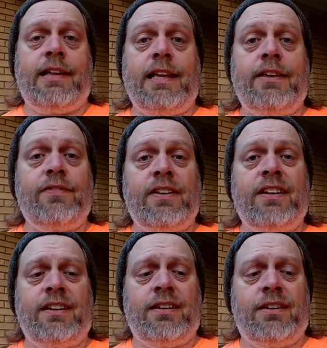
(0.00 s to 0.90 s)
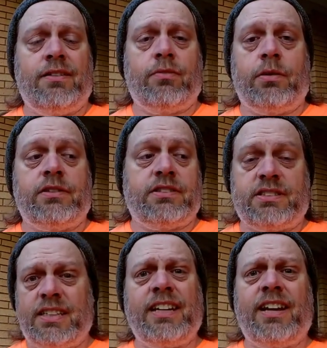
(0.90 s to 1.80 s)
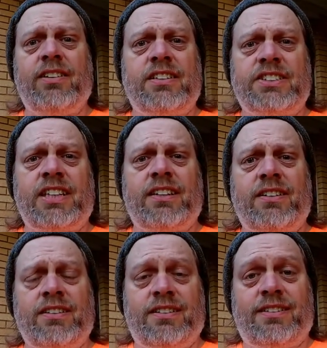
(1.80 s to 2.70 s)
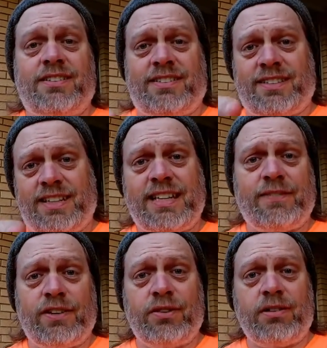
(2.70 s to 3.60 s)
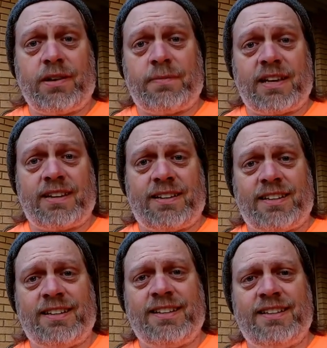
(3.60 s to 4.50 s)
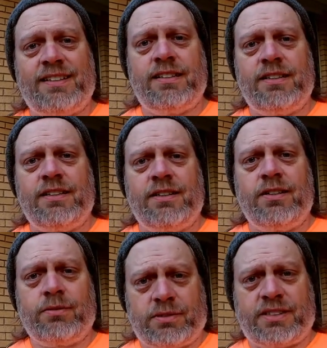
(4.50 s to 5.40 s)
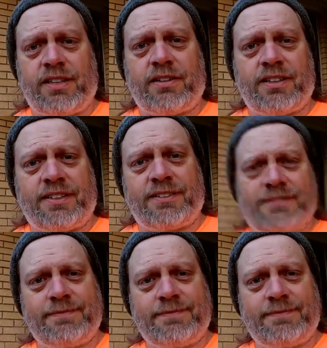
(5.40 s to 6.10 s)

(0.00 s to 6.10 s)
Even when just sitting here in a chair, giving you an update. We'll see y'all later.